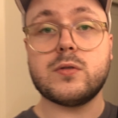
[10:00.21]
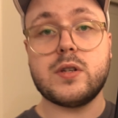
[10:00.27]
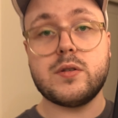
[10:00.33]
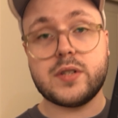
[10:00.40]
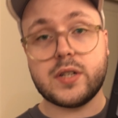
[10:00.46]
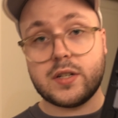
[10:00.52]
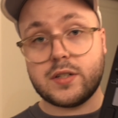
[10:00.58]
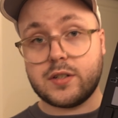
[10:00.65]

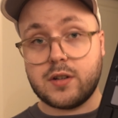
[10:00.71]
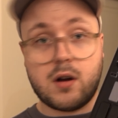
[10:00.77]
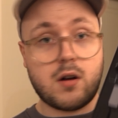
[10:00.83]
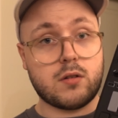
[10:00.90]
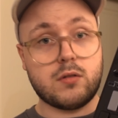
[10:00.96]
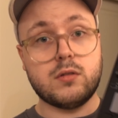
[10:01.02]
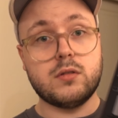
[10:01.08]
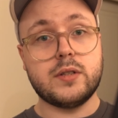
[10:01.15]
using a
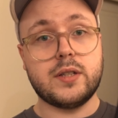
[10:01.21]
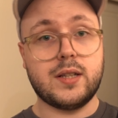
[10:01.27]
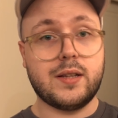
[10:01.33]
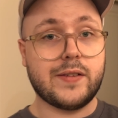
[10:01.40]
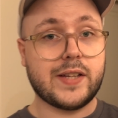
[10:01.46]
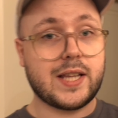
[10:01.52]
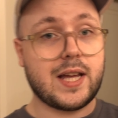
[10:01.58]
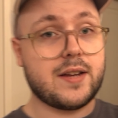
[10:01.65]
dongle and
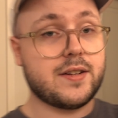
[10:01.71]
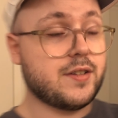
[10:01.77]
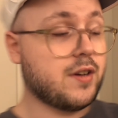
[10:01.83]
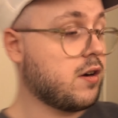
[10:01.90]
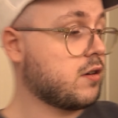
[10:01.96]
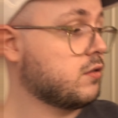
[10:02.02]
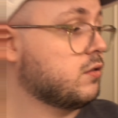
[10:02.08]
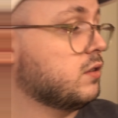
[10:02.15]
living that
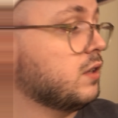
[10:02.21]
dongle